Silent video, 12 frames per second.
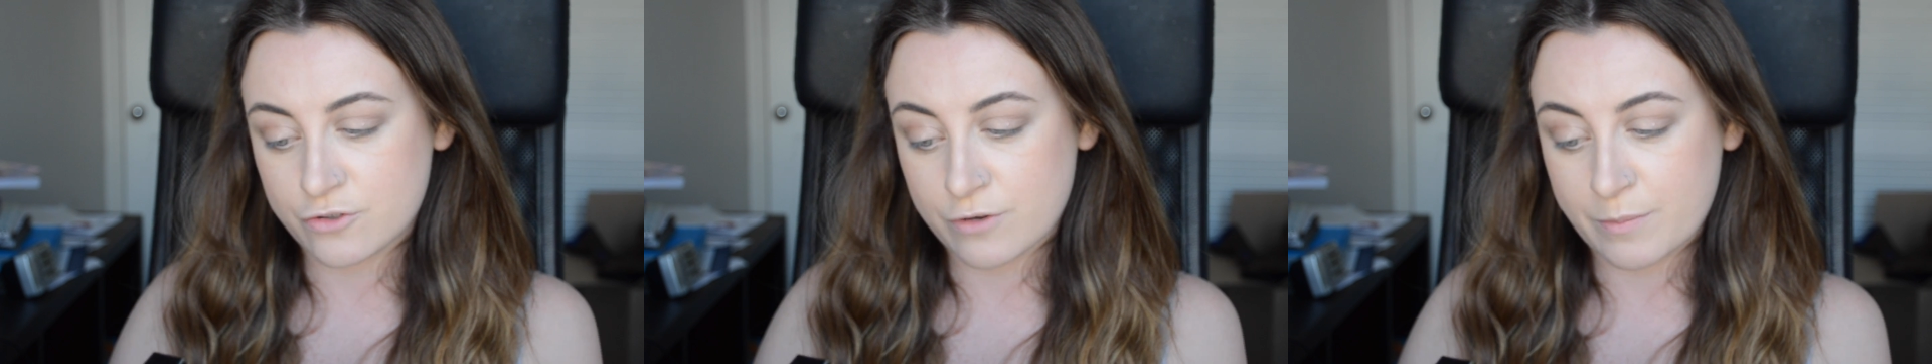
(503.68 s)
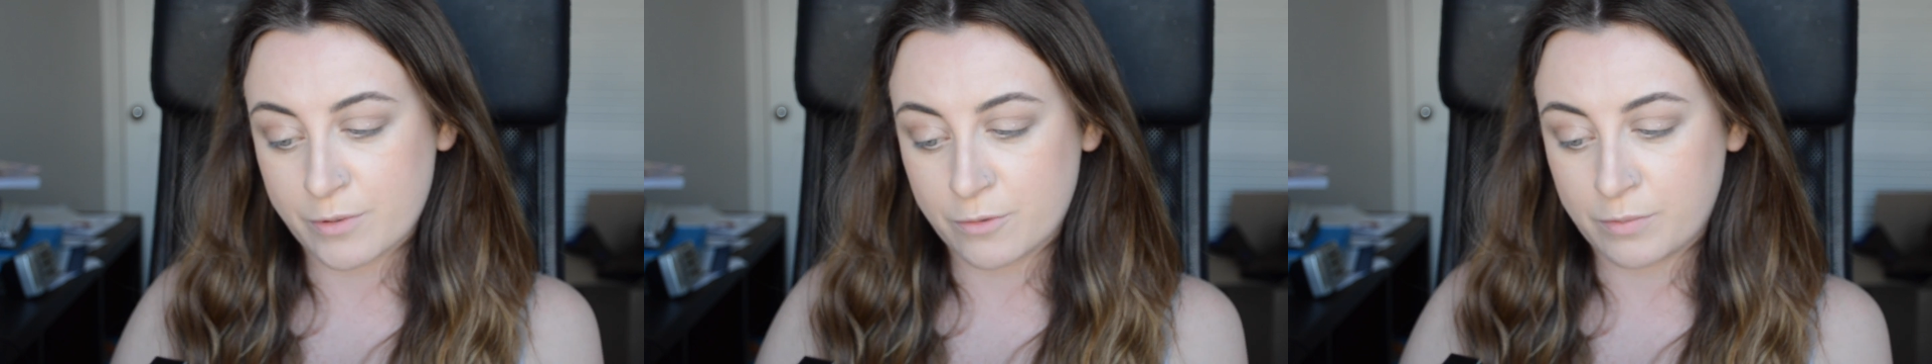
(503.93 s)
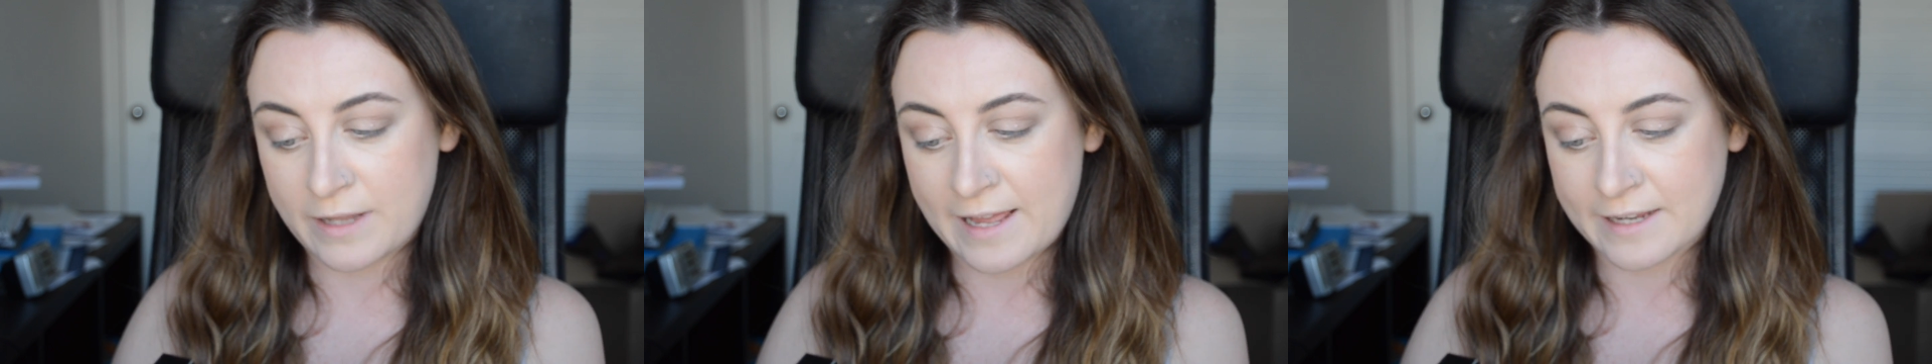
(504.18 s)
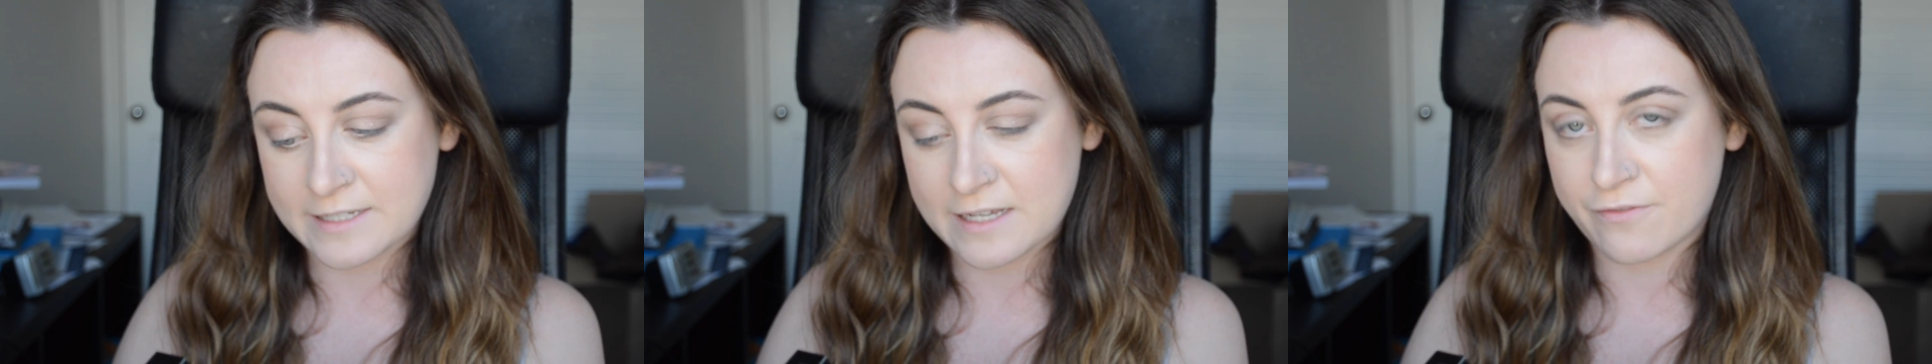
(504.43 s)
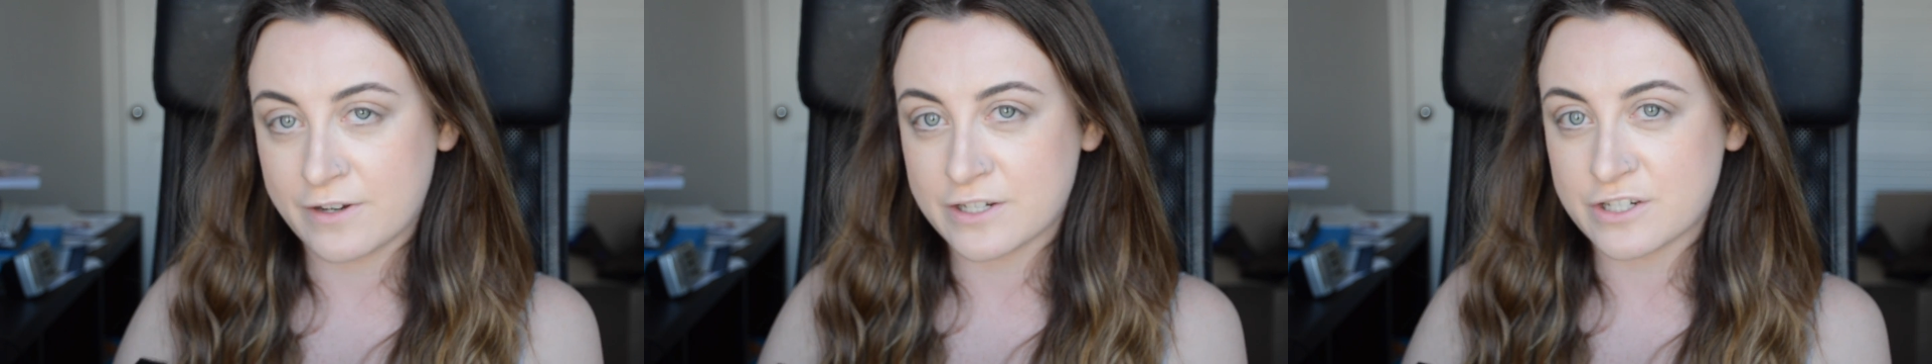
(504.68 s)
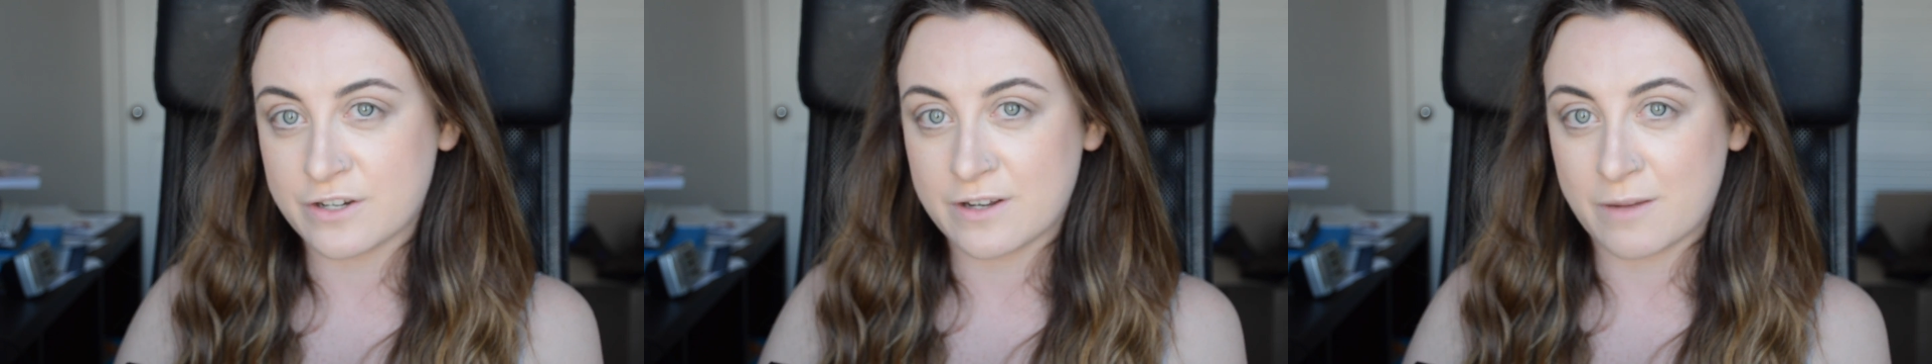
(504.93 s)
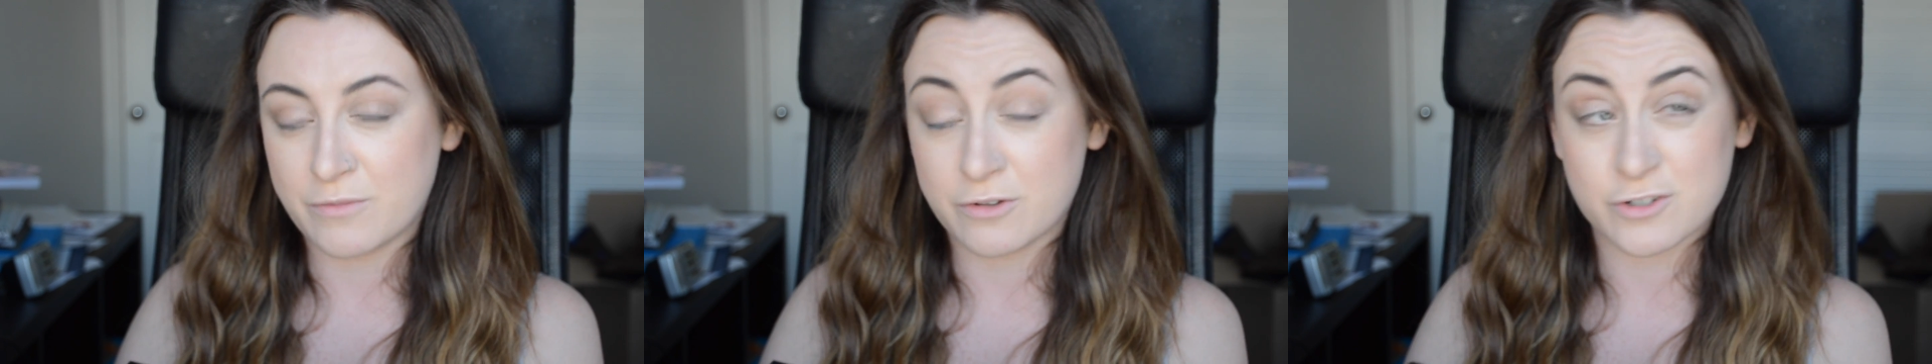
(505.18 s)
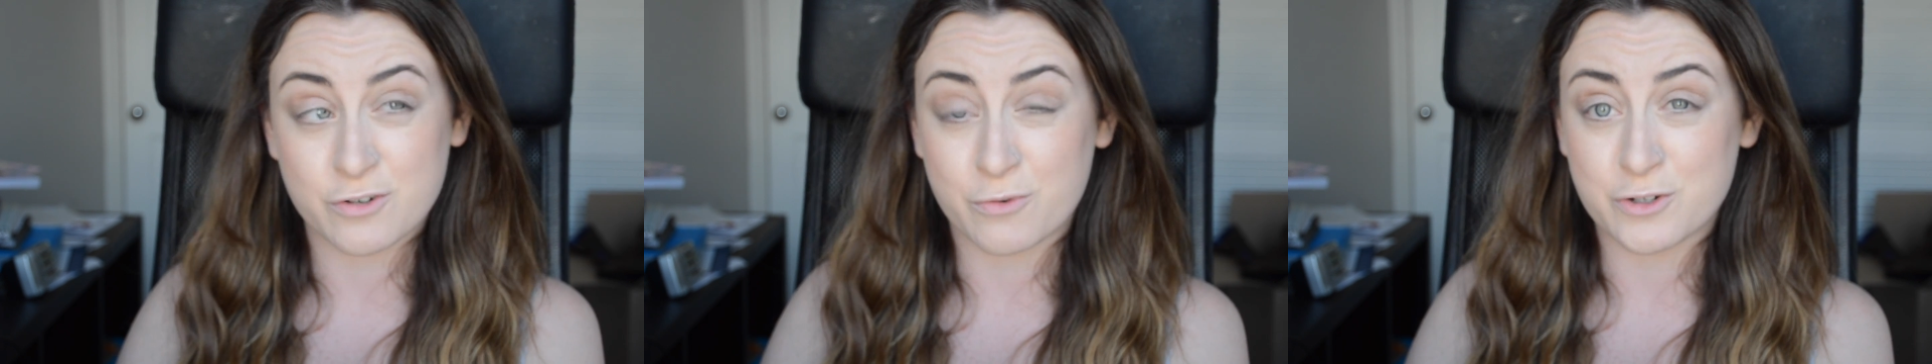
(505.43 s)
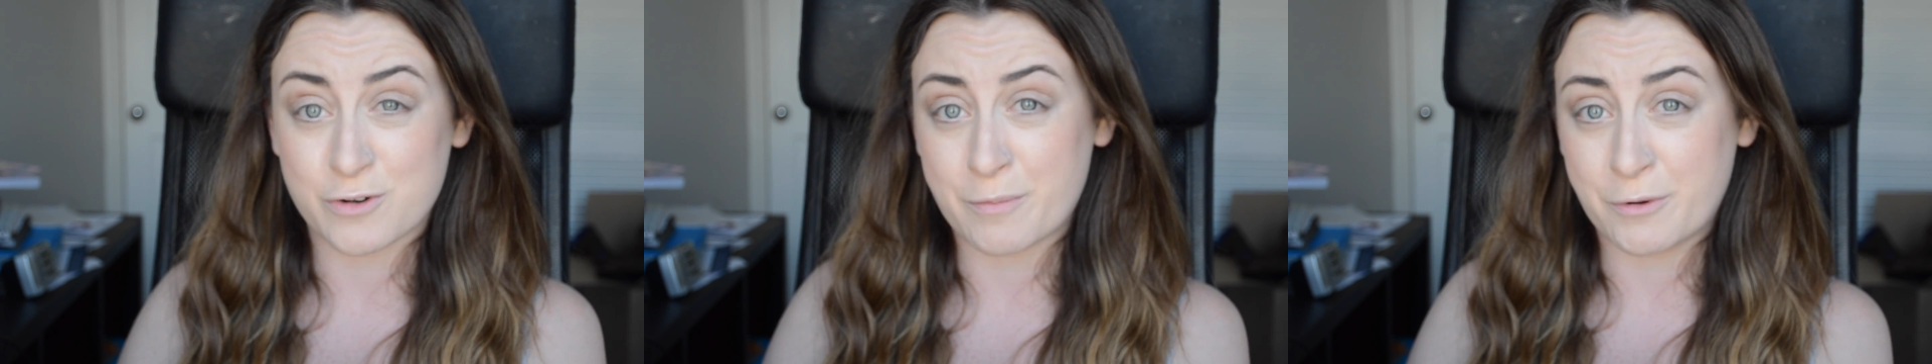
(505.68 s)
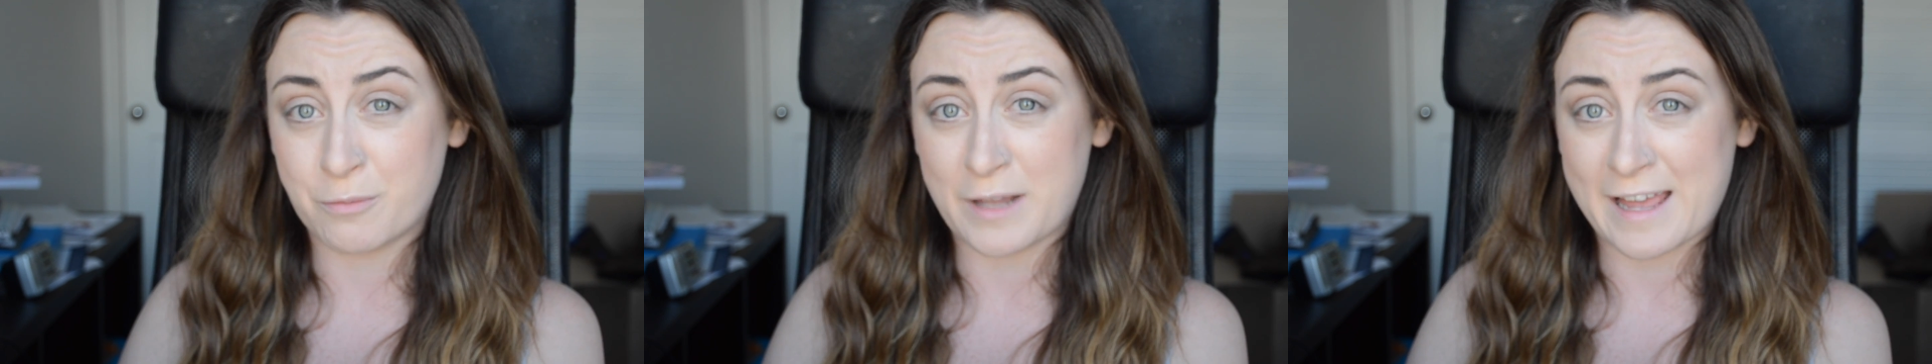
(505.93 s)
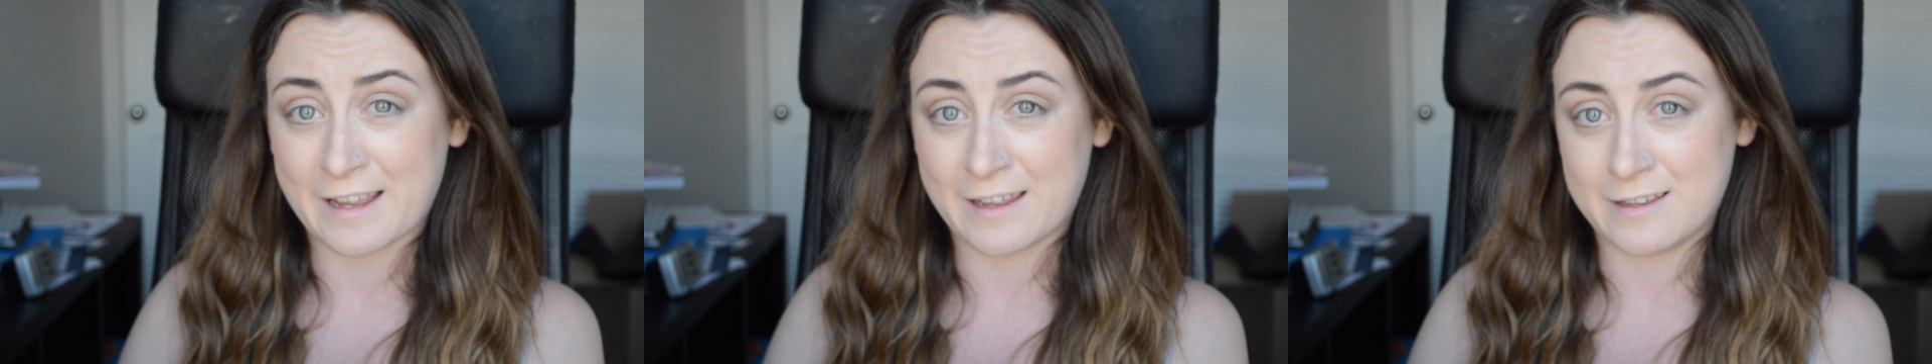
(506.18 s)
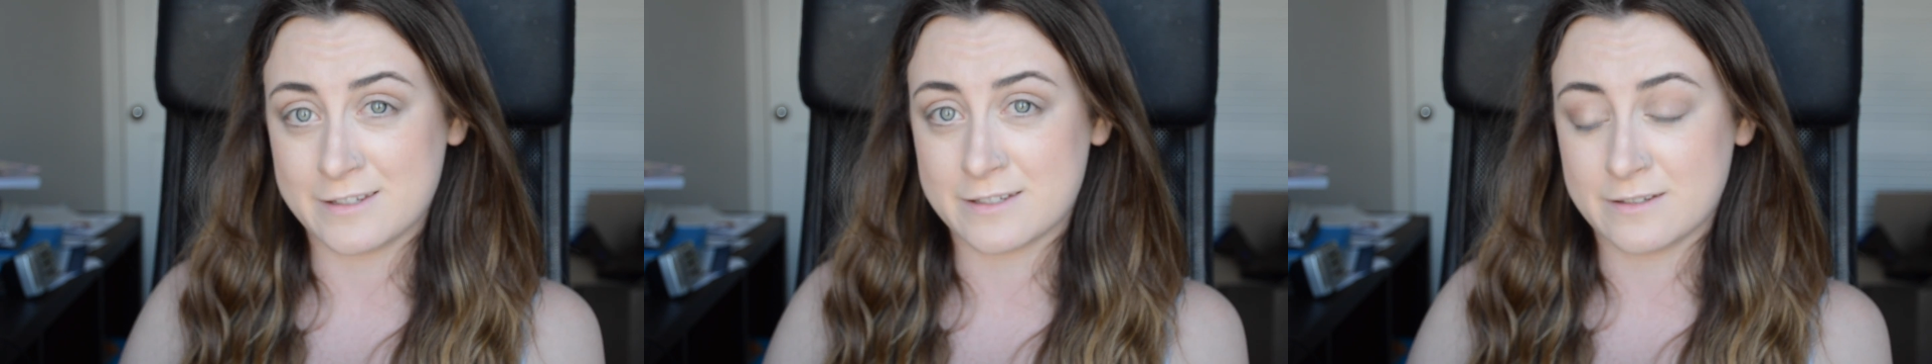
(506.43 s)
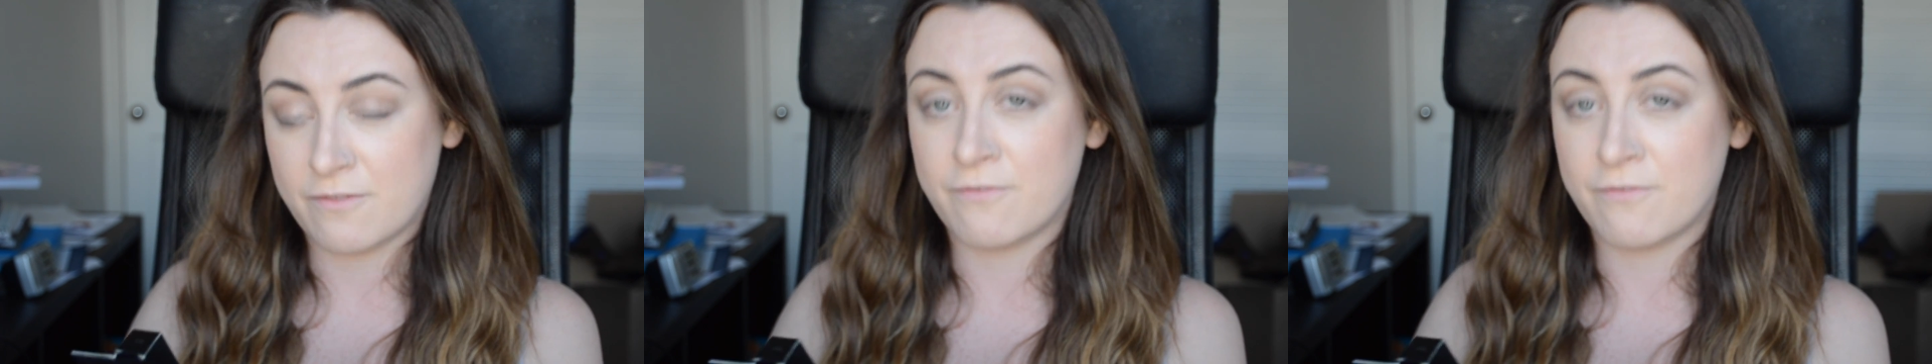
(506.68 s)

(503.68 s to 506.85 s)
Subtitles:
triple black definition. I'm not sure what triple black is.